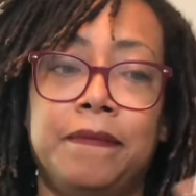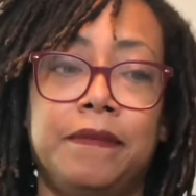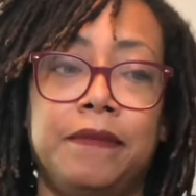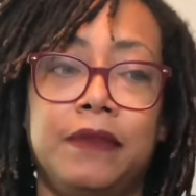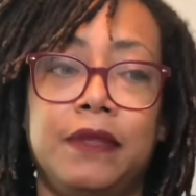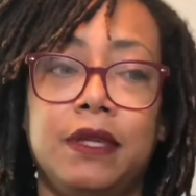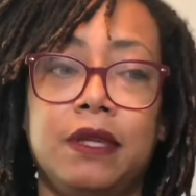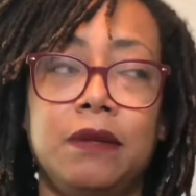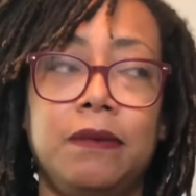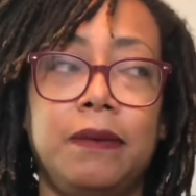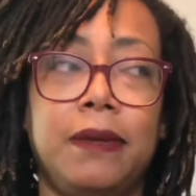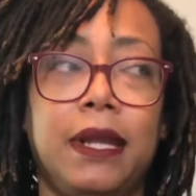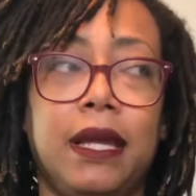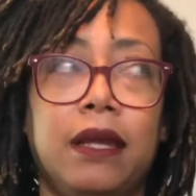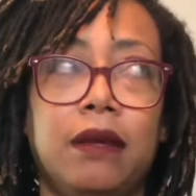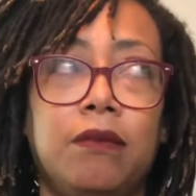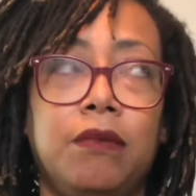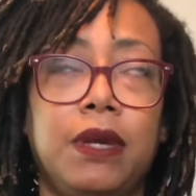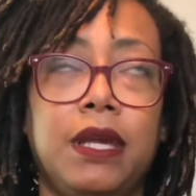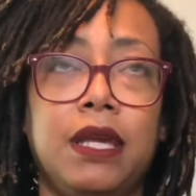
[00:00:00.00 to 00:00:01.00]
And I'm like,
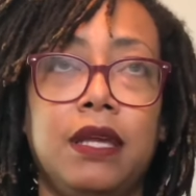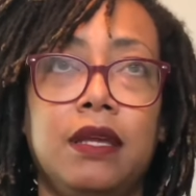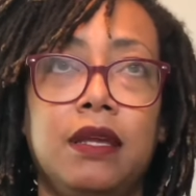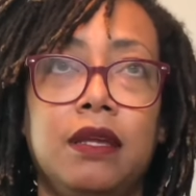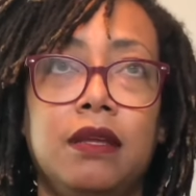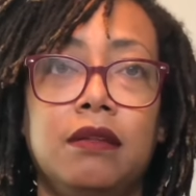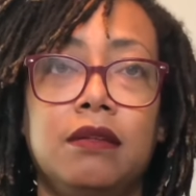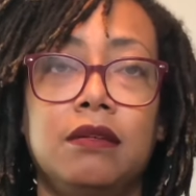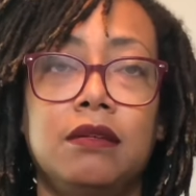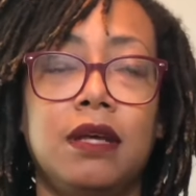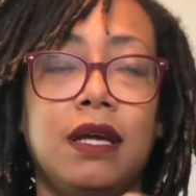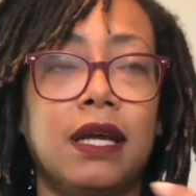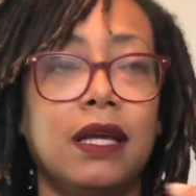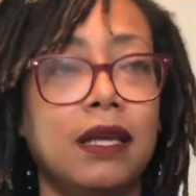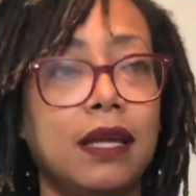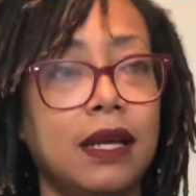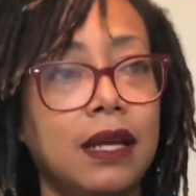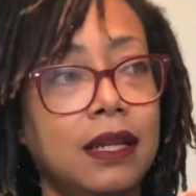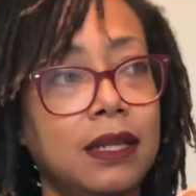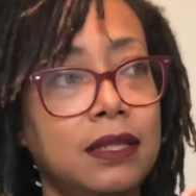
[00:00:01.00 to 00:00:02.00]
wait, I
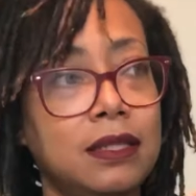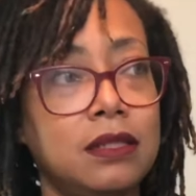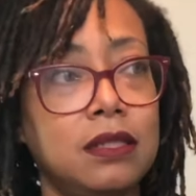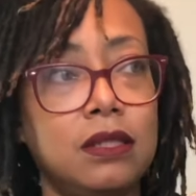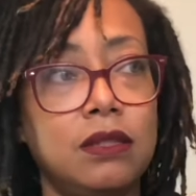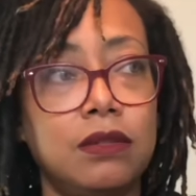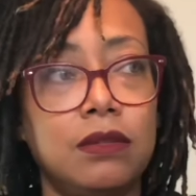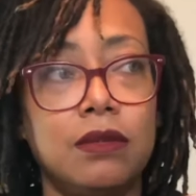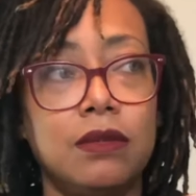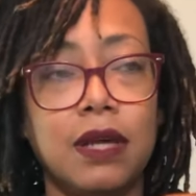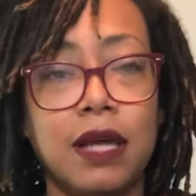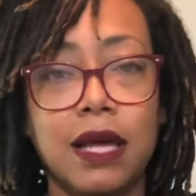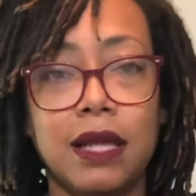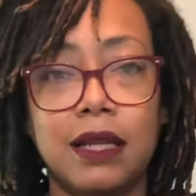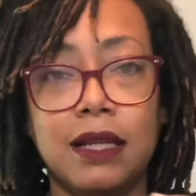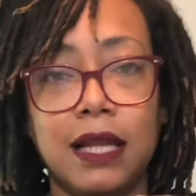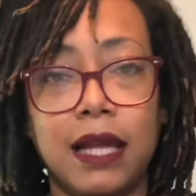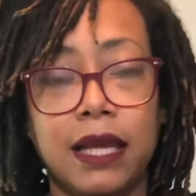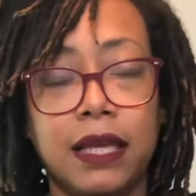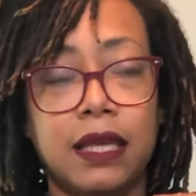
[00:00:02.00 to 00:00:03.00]
got this little kind of
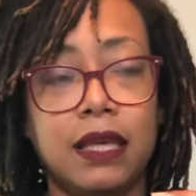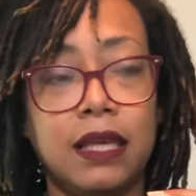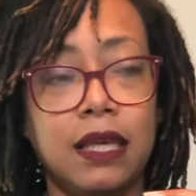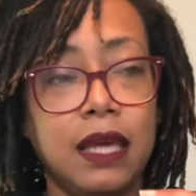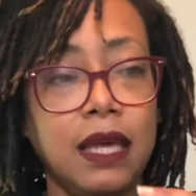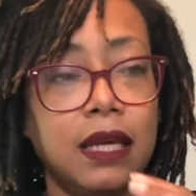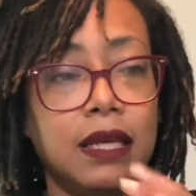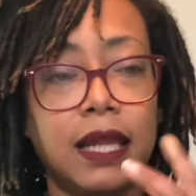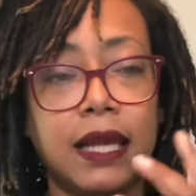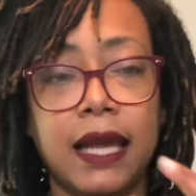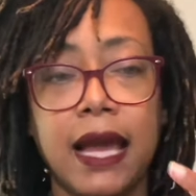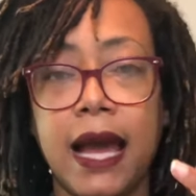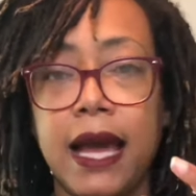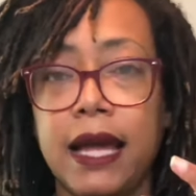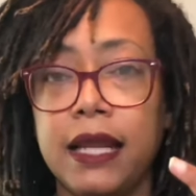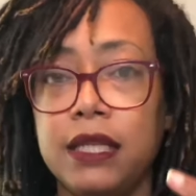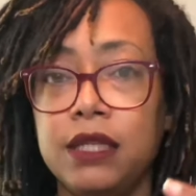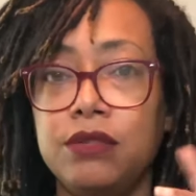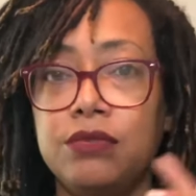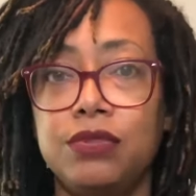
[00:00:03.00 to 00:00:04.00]
like kick. Like, how do
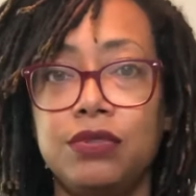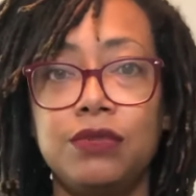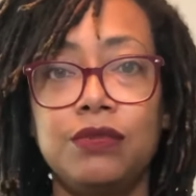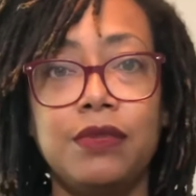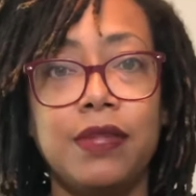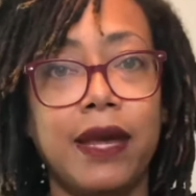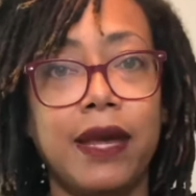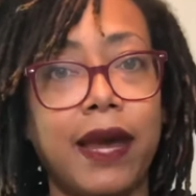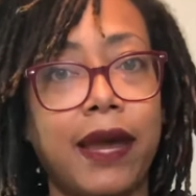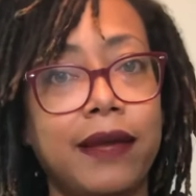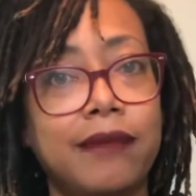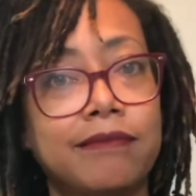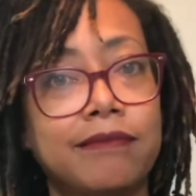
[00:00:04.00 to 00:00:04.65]
you do that?